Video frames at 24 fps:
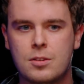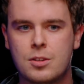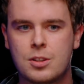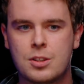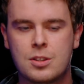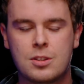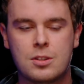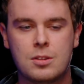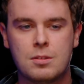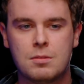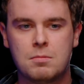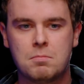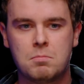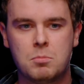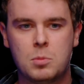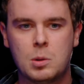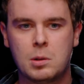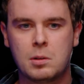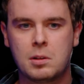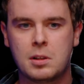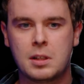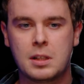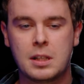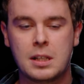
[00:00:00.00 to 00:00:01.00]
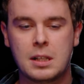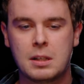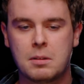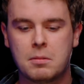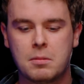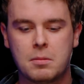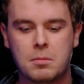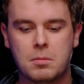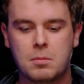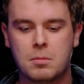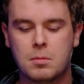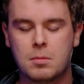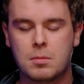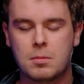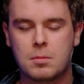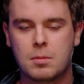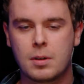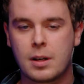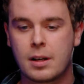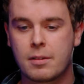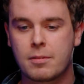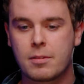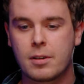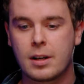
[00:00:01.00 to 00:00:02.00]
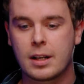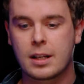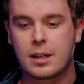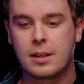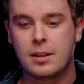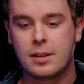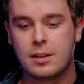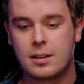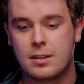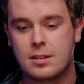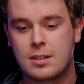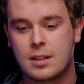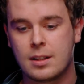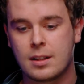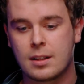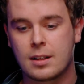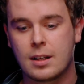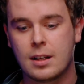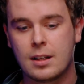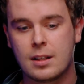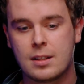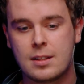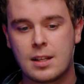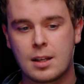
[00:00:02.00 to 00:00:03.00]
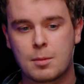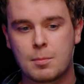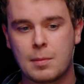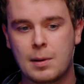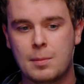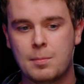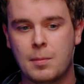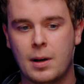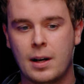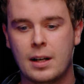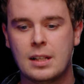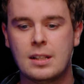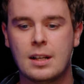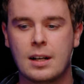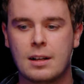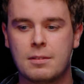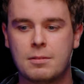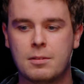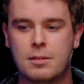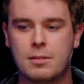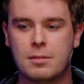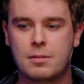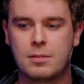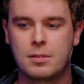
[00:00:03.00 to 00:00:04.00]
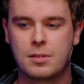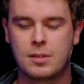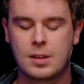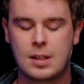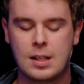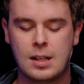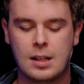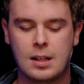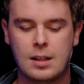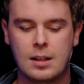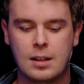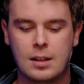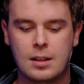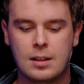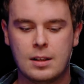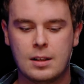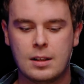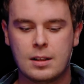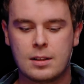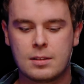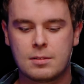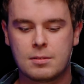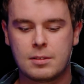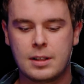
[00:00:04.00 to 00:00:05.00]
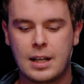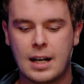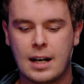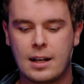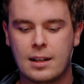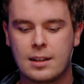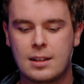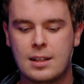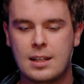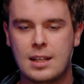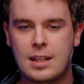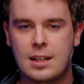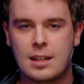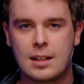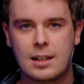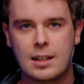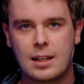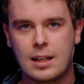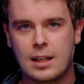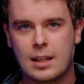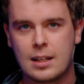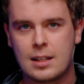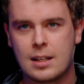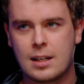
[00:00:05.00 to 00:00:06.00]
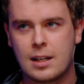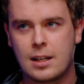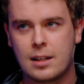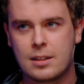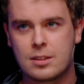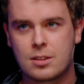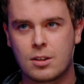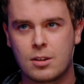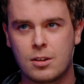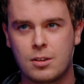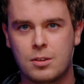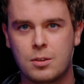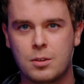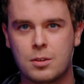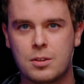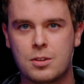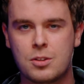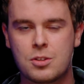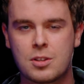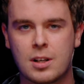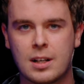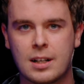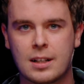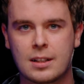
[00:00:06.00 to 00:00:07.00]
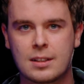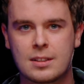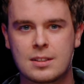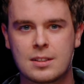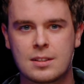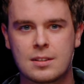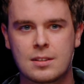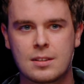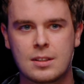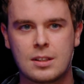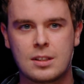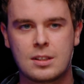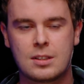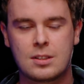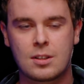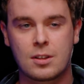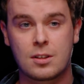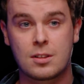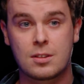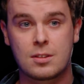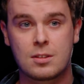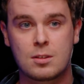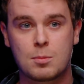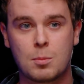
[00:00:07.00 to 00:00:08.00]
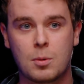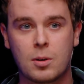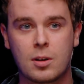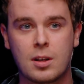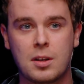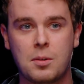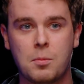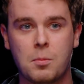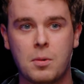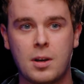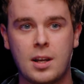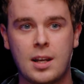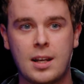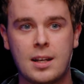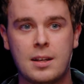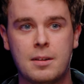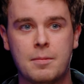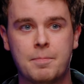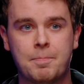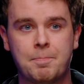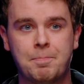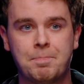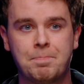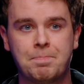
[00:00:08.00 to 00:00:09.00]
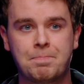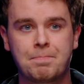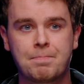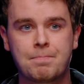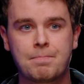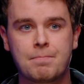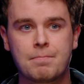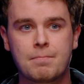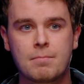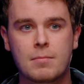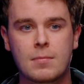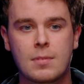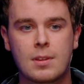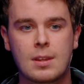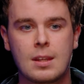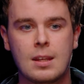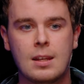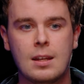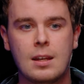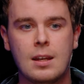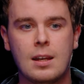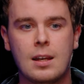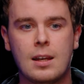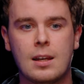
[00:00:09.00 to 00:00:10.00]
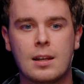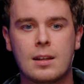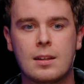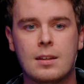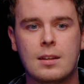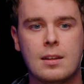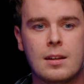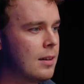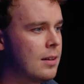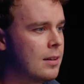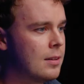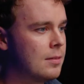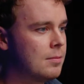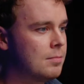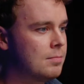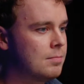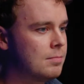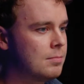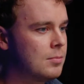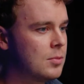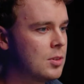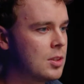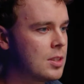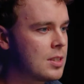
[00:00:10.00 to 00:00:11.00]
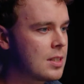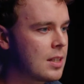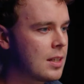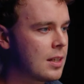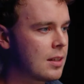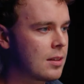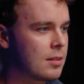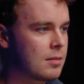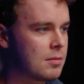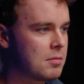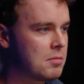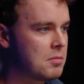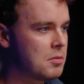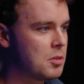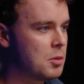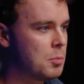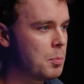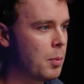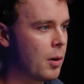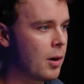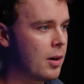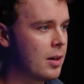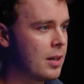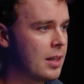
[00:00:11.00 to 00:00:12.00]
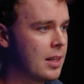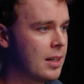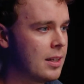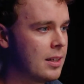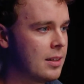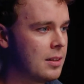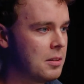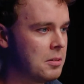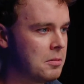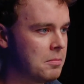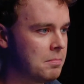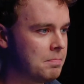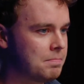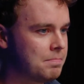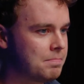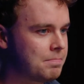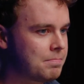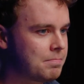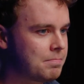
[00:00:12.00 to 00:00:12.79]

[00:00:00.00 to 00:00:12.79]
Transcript: just doing whatever I could to kind of take my mind off of reality. And I started doing drugs, started smoking weed, and just kind of partying and